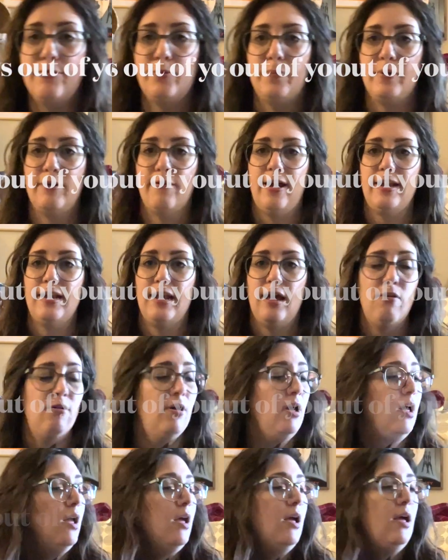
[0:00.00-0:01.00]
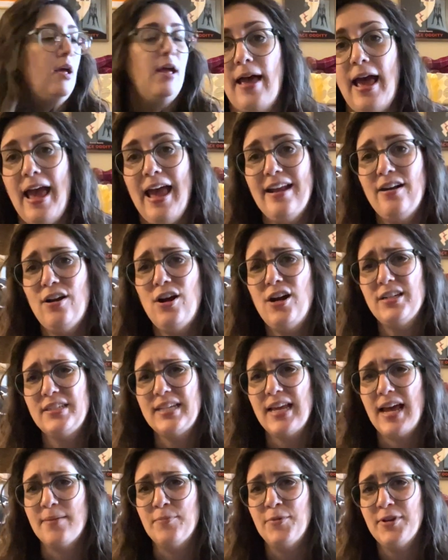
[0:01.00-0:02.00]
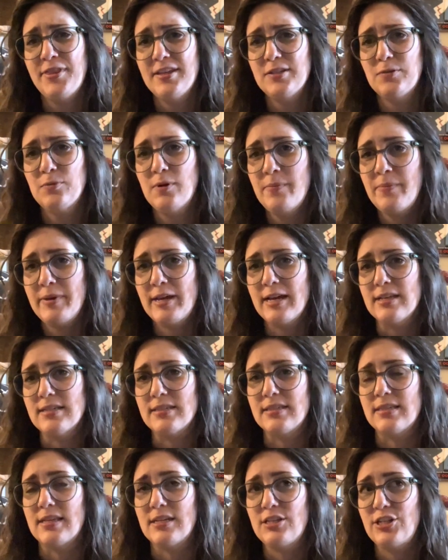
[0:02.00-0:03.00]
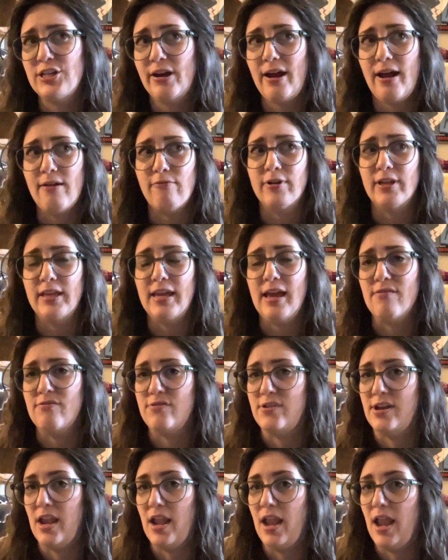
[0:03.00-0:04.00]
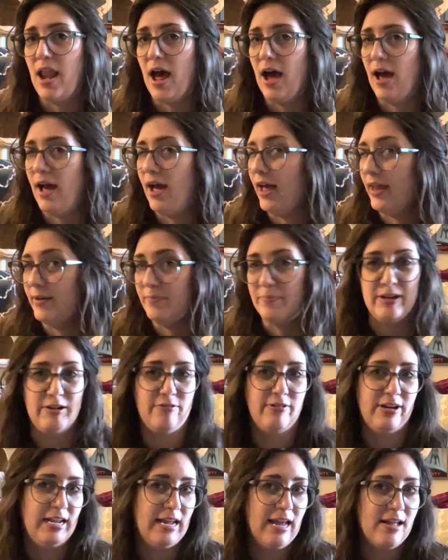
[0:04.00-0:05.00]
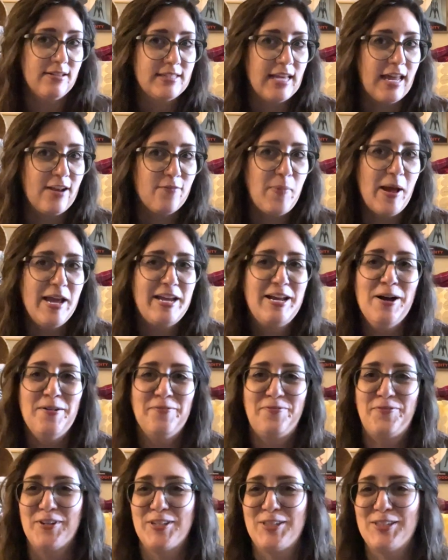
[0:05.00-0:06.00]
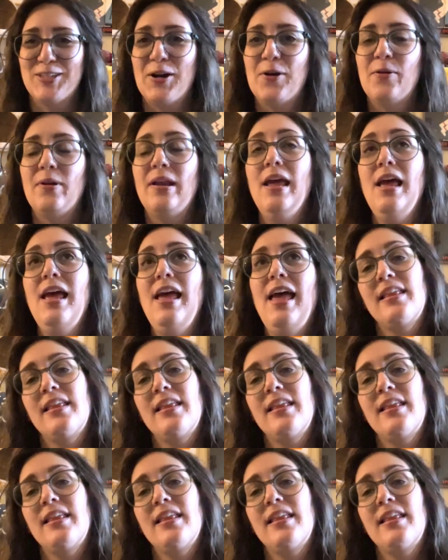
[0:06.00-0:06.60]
me right now. I had a hard time with this one because this year I really have not been reading outside of my comfort zone.